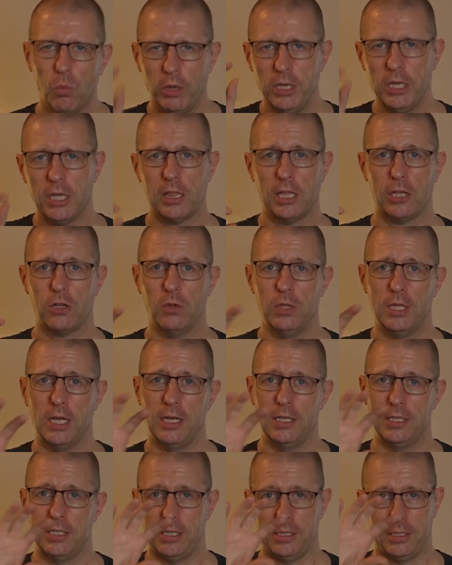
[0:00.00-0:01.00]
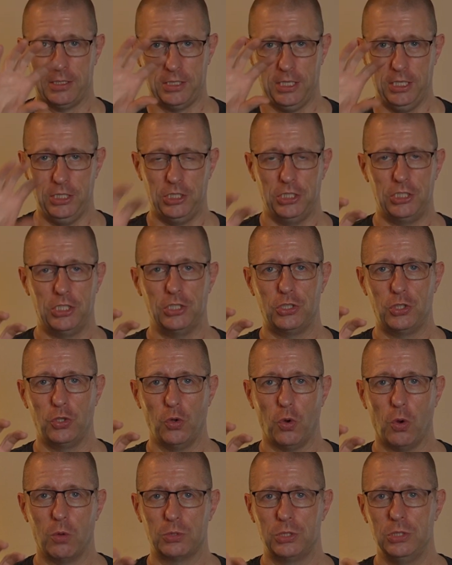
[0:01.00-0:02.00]
When you click on that, it takes you to
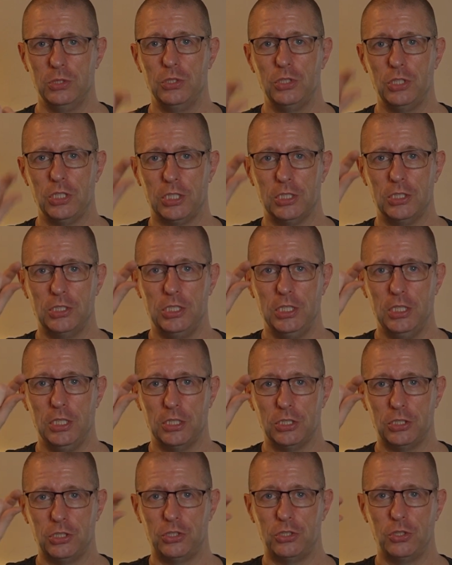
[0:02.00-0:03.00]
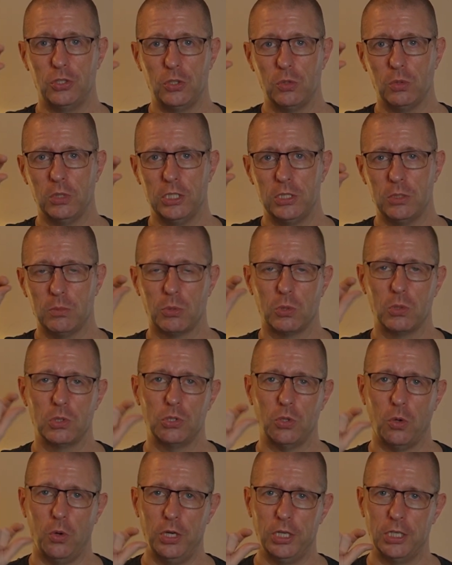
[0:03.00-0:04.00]
two options. You can see the studio
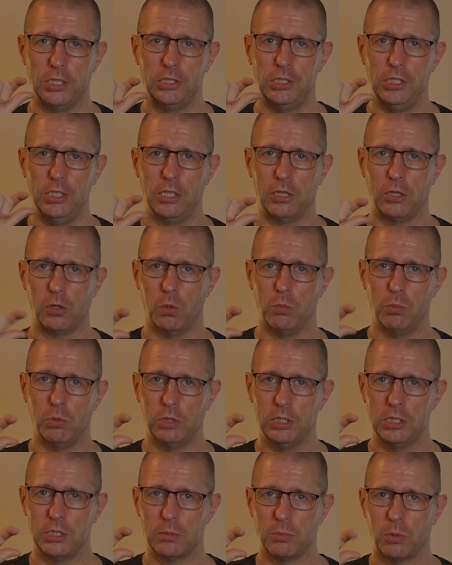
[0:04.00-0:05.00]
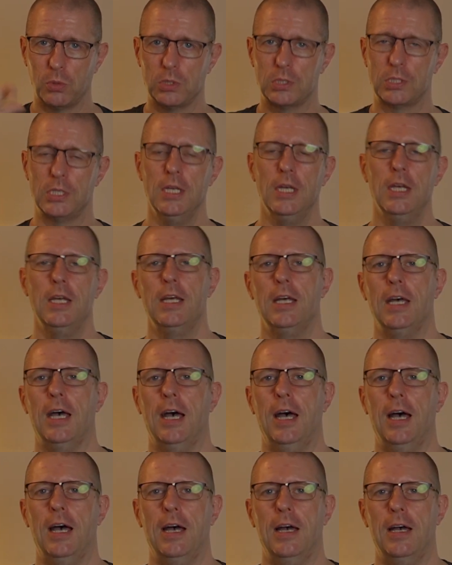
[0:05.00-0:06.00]
leaderboard, or you can see the global leaderboard.
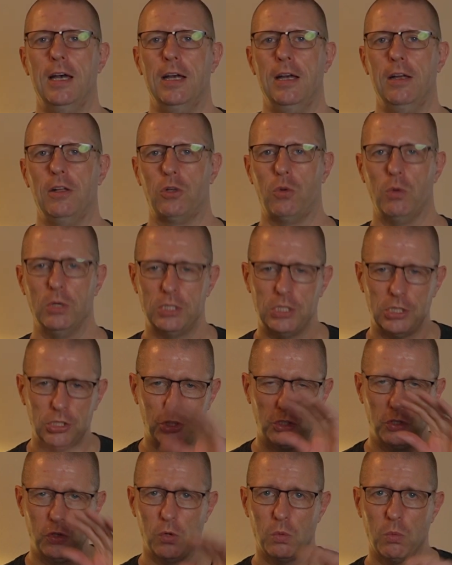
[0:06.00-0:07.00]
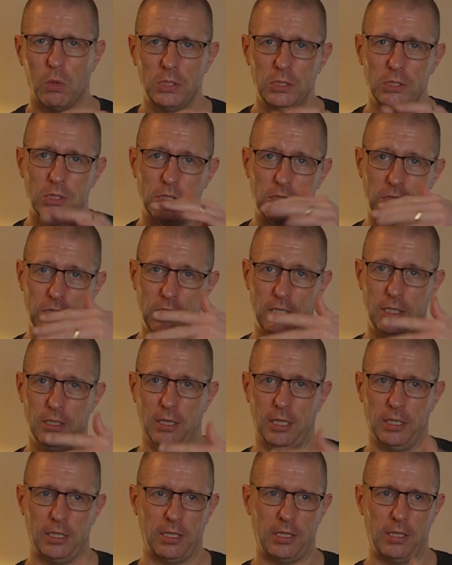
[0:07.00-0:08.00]
Go into the studio ones to see
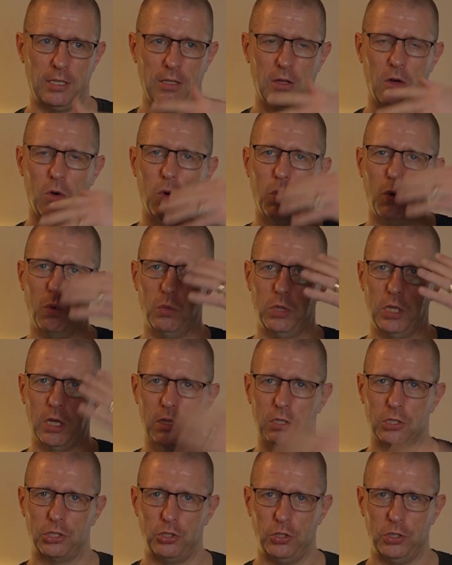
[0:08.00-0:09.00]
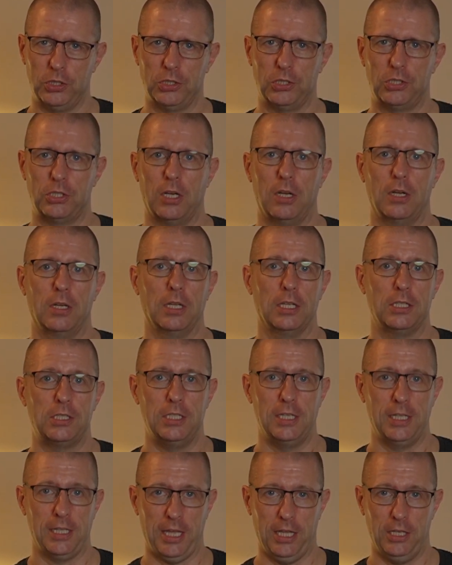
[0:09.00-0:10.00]
like all the other students that are
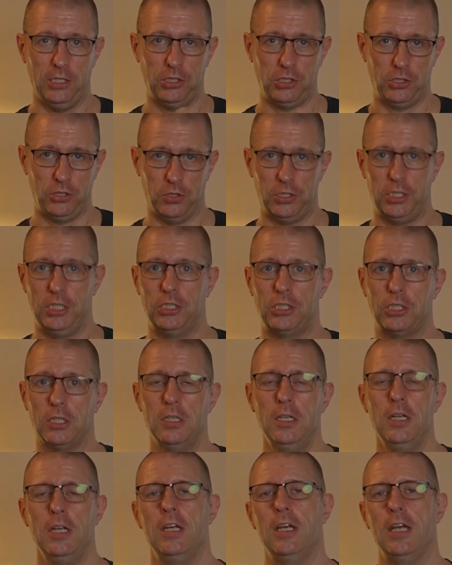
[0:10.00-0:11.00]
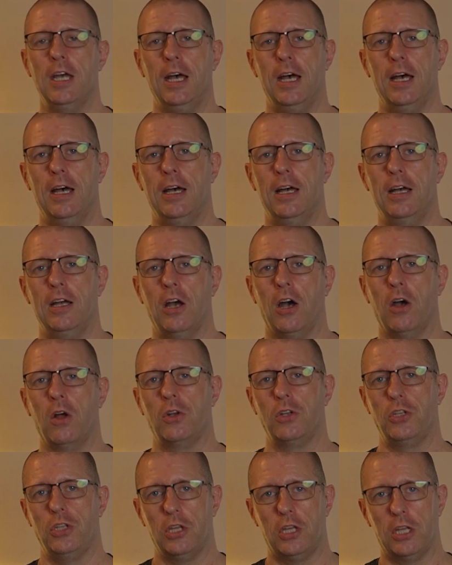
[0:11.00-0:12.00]
listed against your teacher,
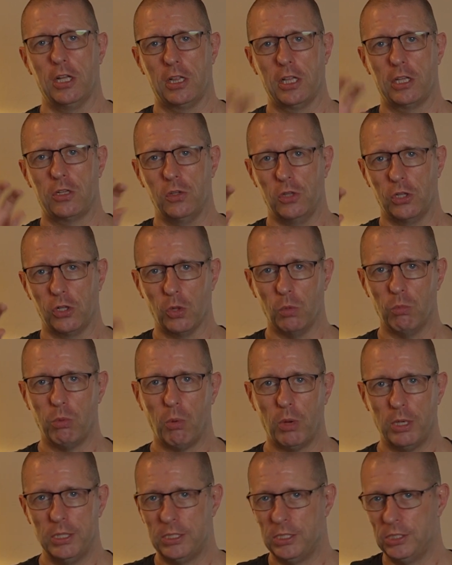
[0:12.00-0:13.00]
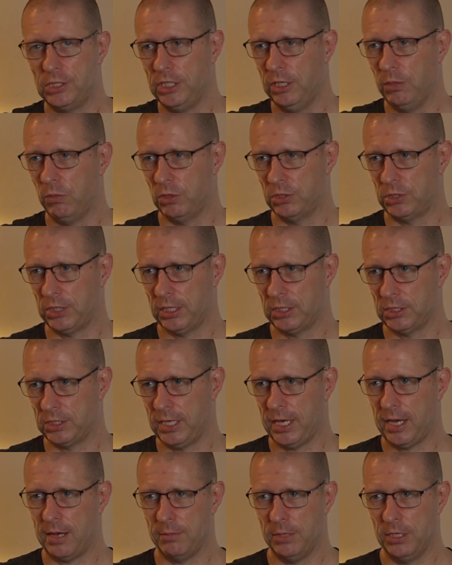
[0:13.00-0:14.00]
or you can click on the global one to see what's
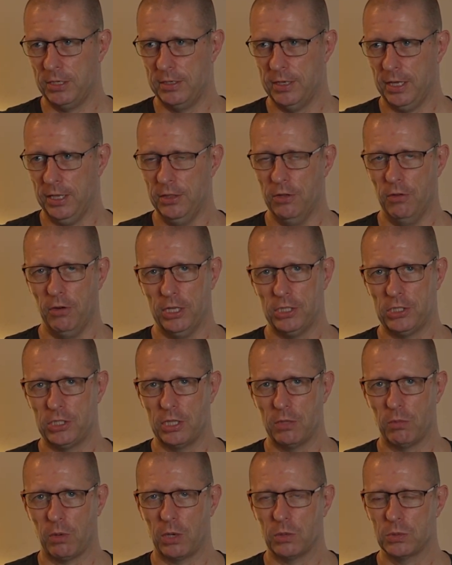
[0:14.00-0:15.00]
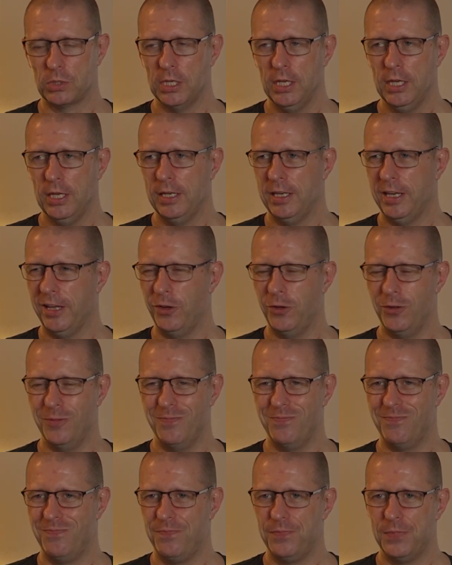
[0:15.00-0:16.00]
actually happening in the rest of the world. Now,
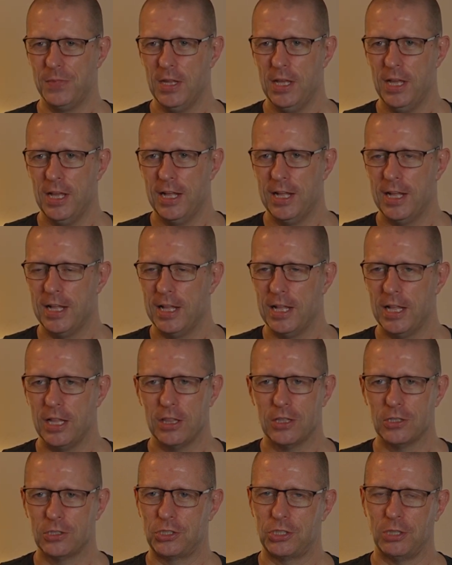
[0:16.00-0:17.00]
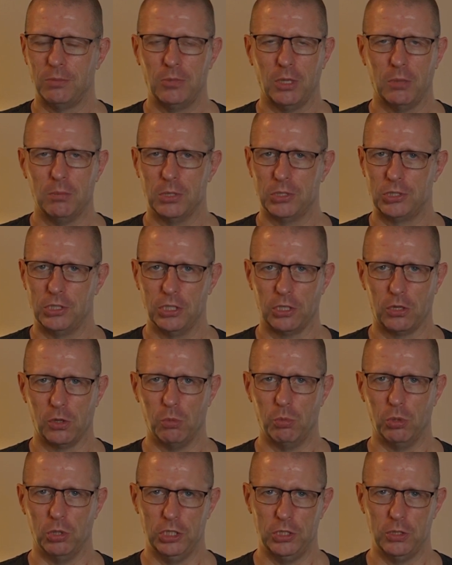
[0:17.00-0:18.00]
there's some numbers on the
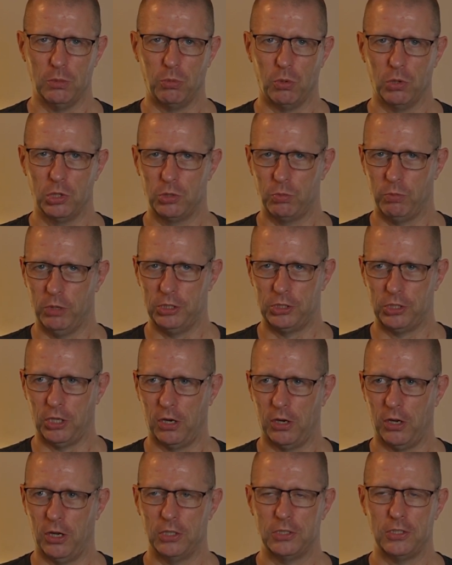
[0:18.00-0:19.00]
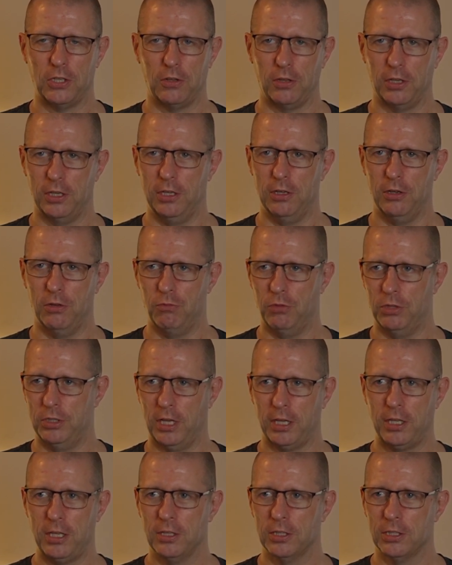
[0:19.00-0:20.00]
global leaderboard which are utterly
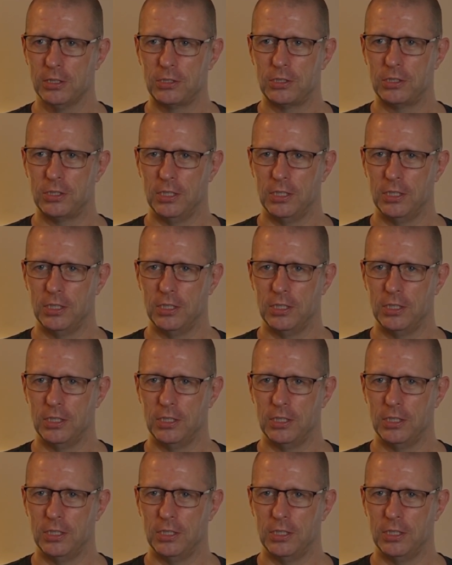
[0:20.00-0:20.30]
ridiculous.